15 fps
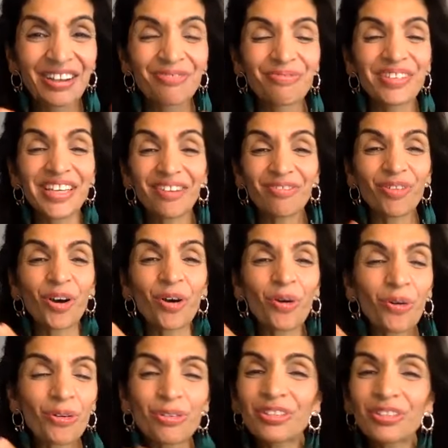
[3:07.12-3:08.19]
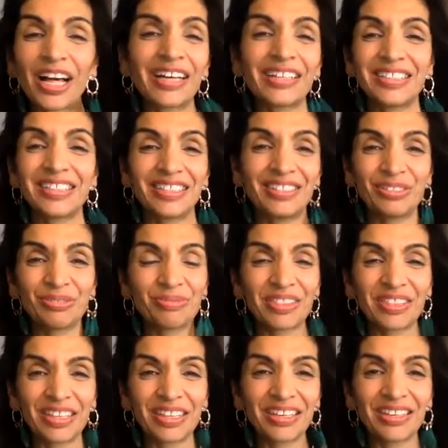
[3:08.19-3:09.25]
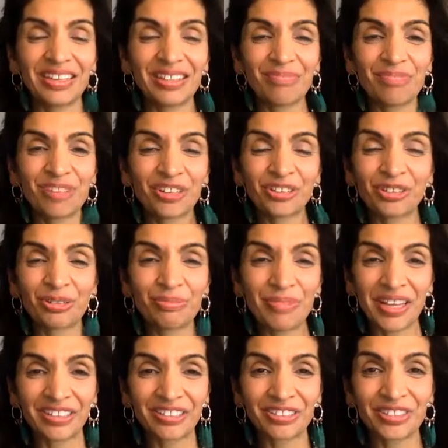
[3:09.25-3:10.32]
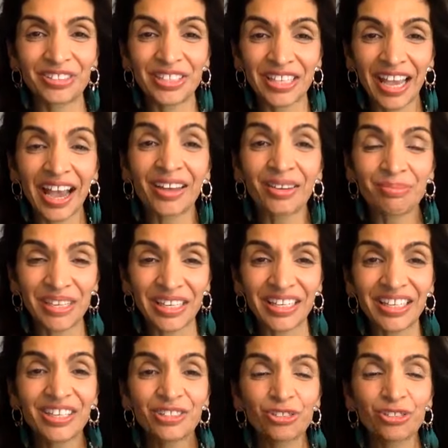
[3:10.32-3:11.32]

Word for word: we have whole classes within Miracle Makers Academy